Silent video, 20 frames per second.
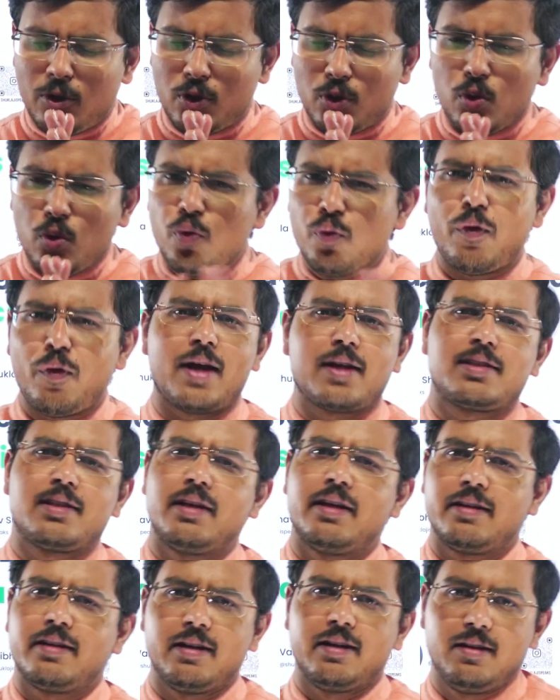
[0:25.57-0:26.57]
too
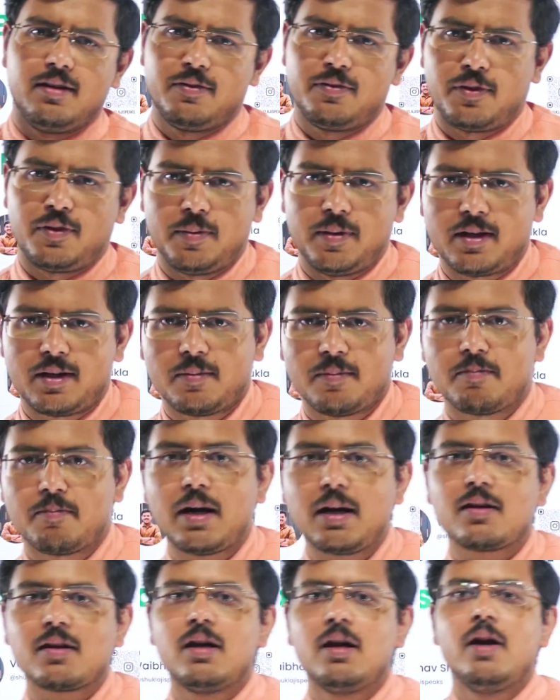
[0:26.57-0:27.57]
fascinated from it.
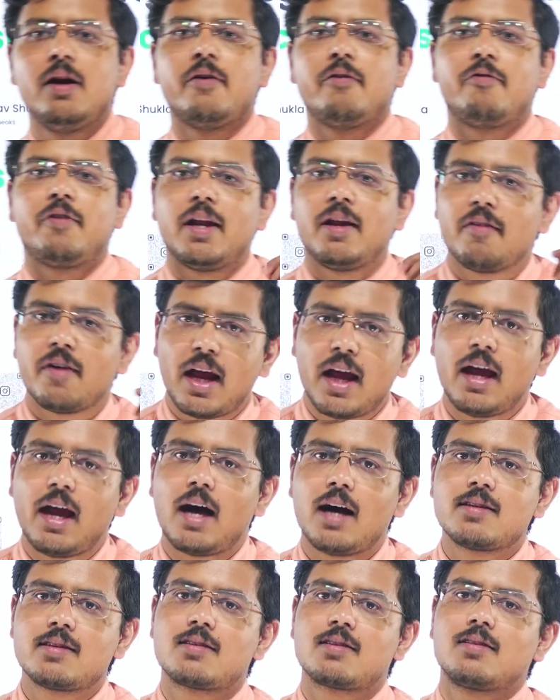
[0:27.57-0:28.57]
But whenever I
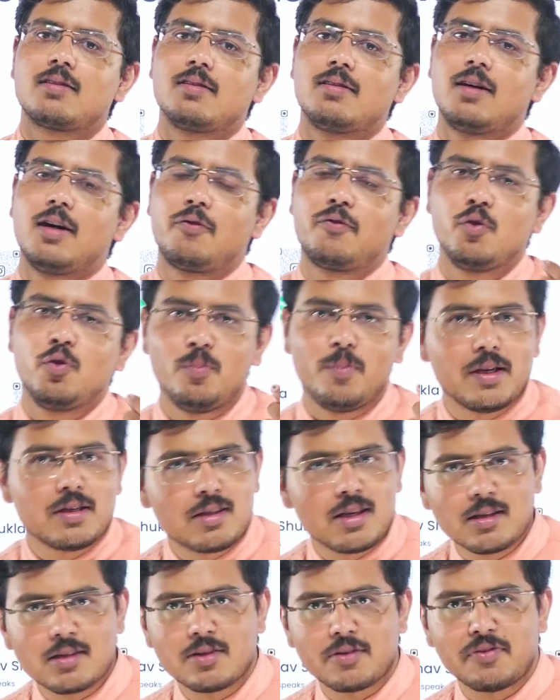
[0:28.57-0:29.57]
ask a few
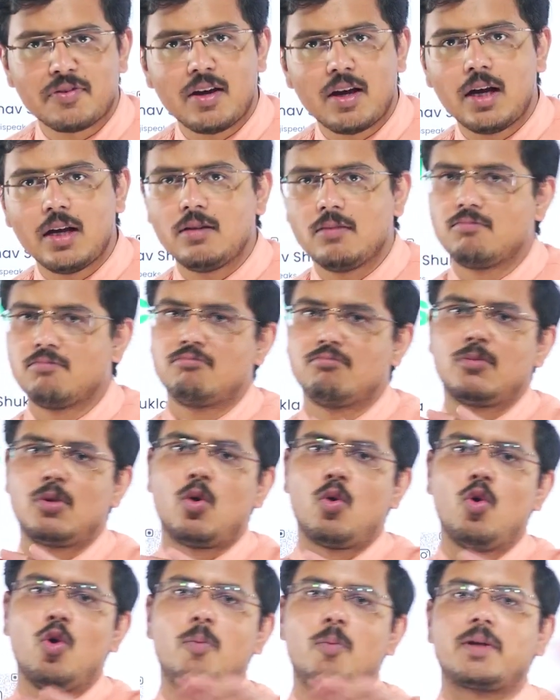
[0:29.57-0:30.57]
basics of AI, the
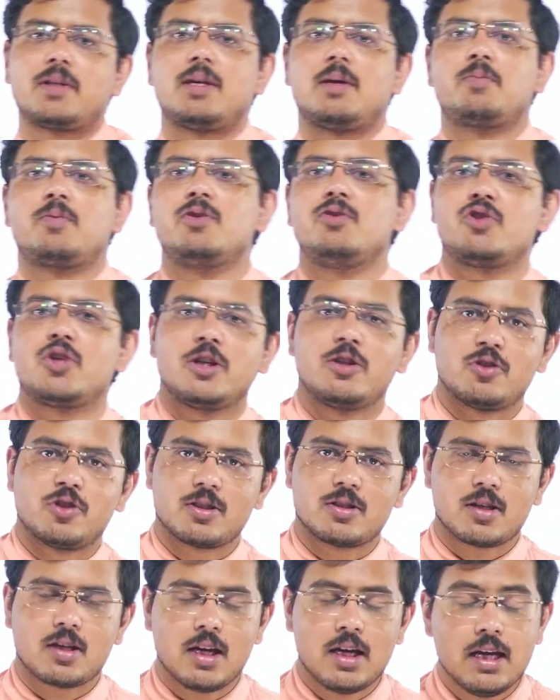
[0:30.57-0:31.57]
whole perception
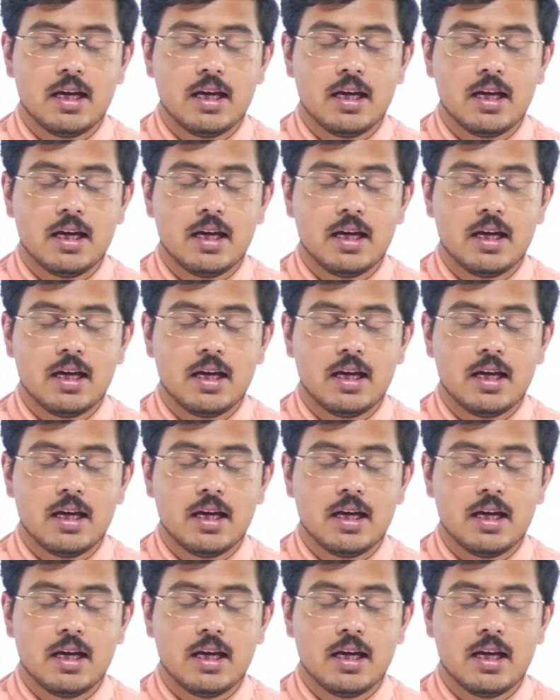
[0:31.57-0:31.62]
changes.